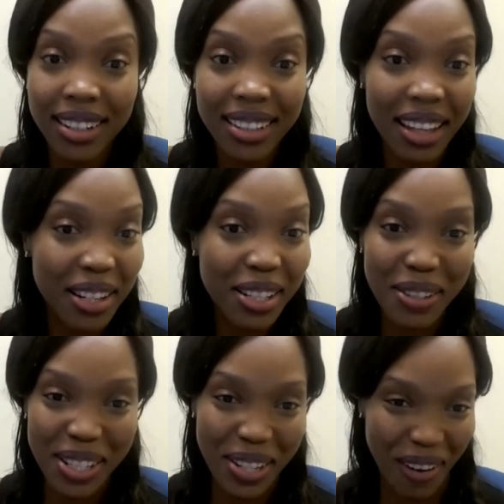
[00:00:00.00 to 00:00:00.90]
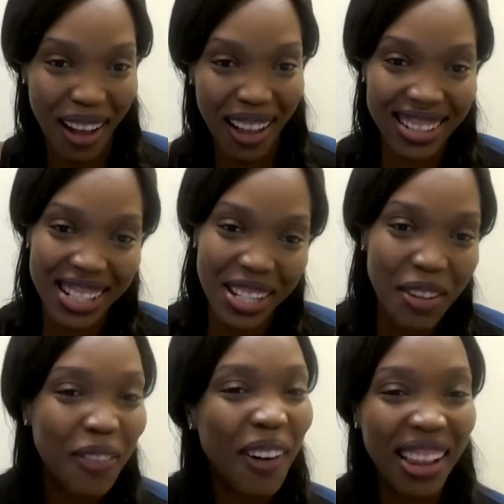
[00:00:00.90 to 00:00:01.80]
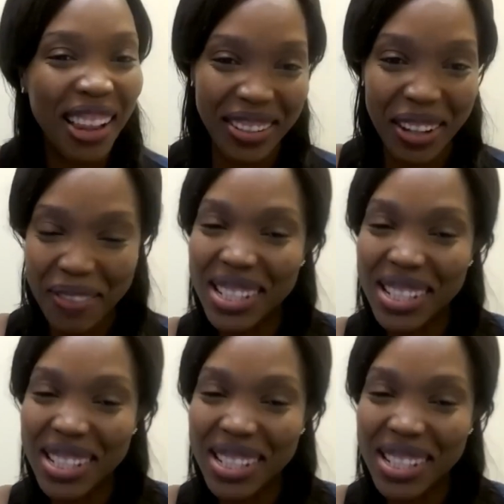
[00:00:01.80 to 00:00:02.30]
gastroenterology follow-up